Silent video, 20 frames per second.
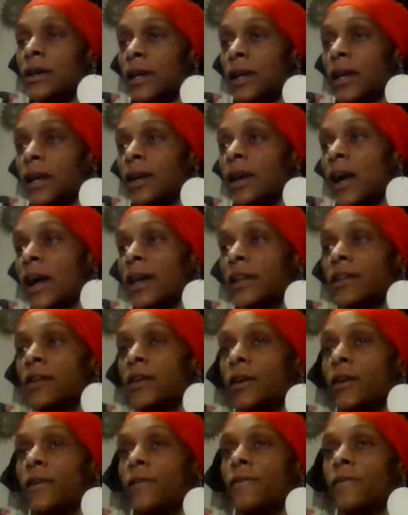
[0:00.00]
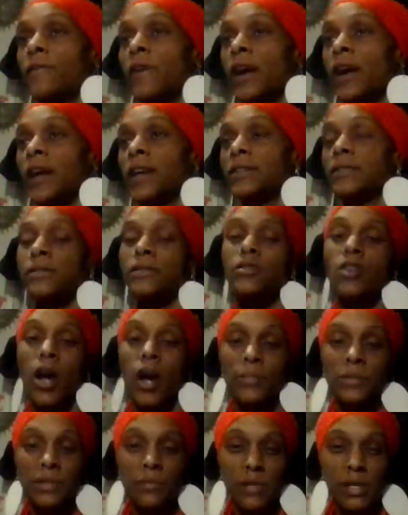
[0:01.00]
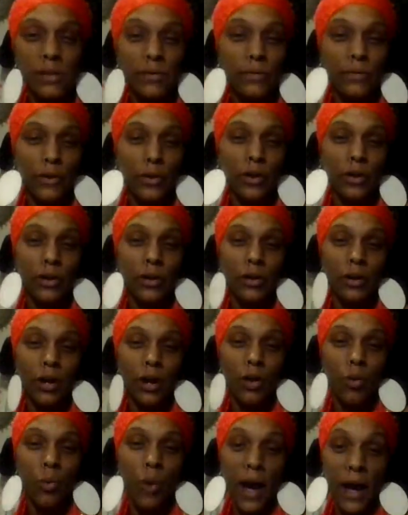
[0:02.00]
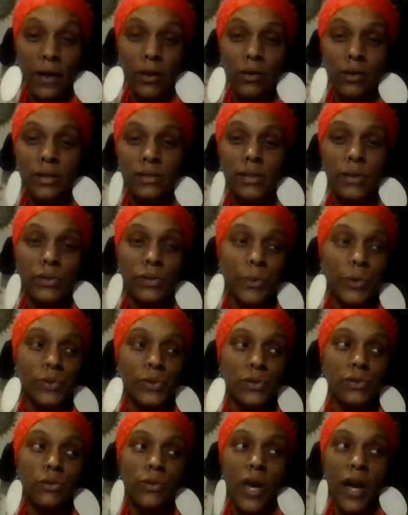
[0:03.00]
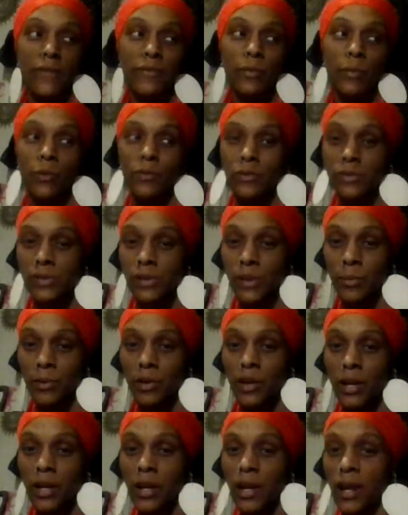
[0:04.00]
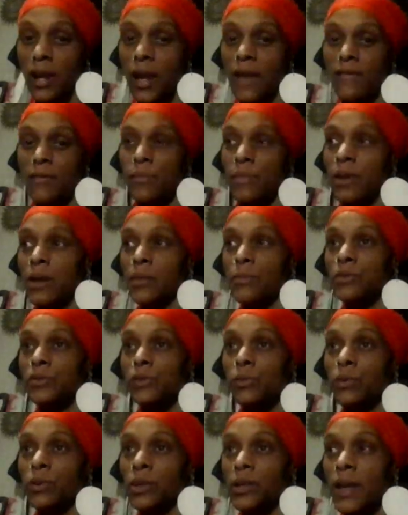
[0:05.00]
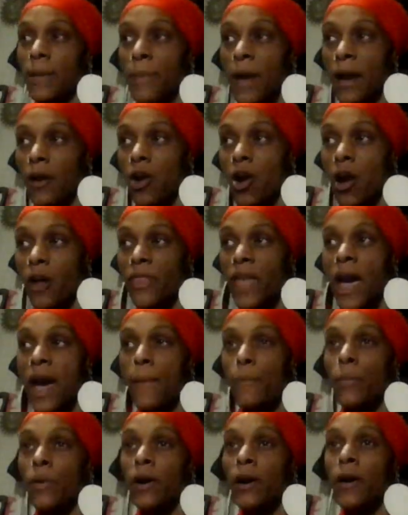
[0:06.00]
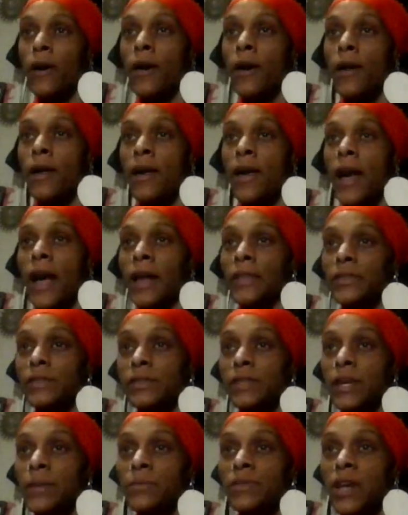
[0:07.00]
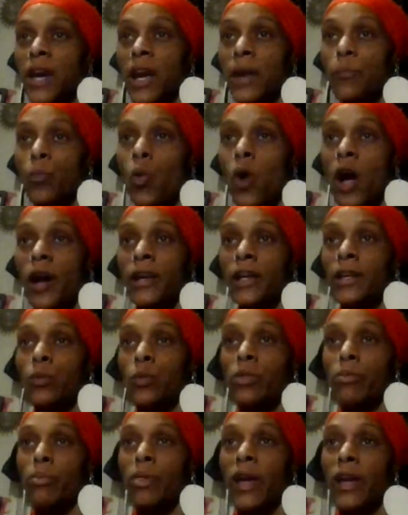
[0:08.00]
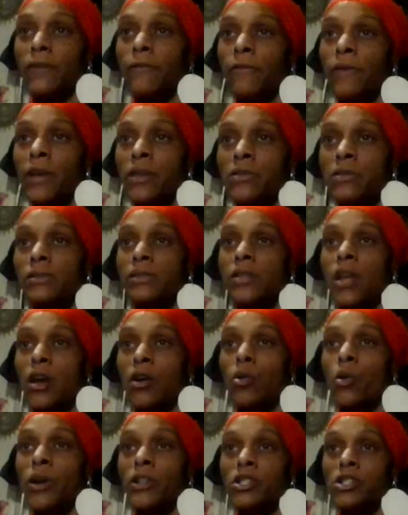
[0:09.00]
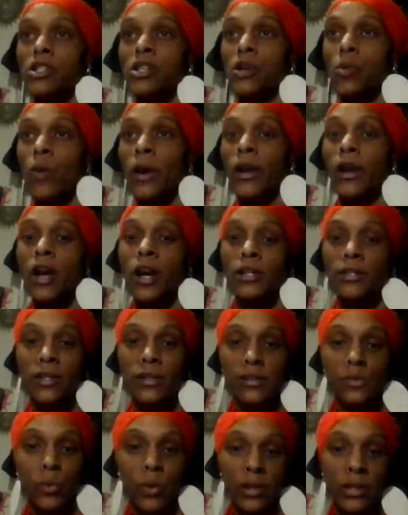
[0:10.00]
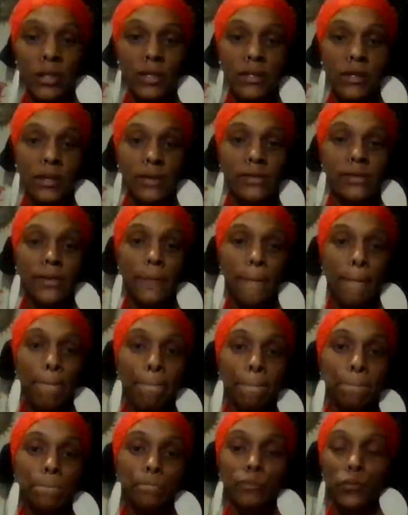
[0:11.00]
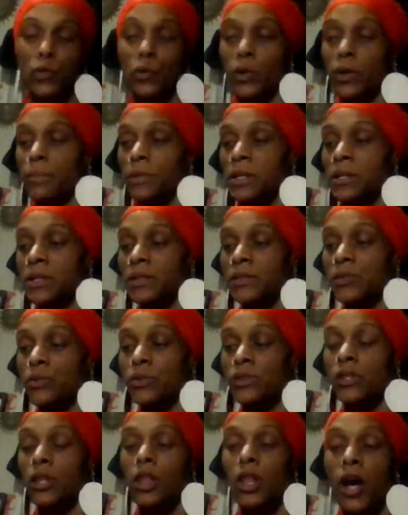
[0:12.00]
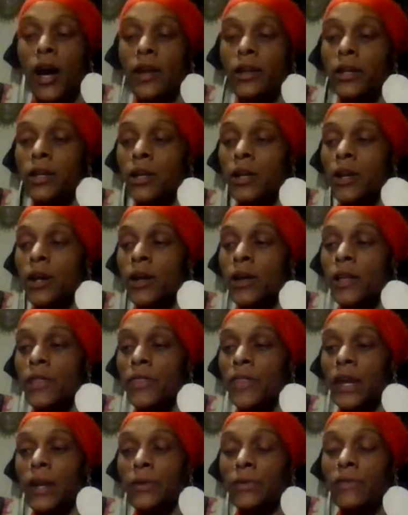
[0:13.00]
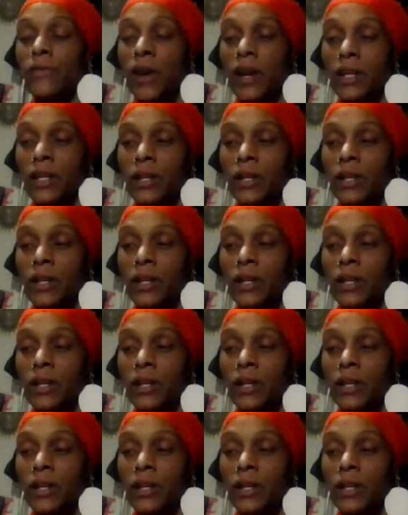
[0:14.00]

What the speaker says: it stopped me for a while, because I was supposed to do that from over summer, and I haven't been able to really get back on that. But at the same time, walking with blind faith is not questioning why God does what he does. You know what I mean? Because there was a lot that I was finding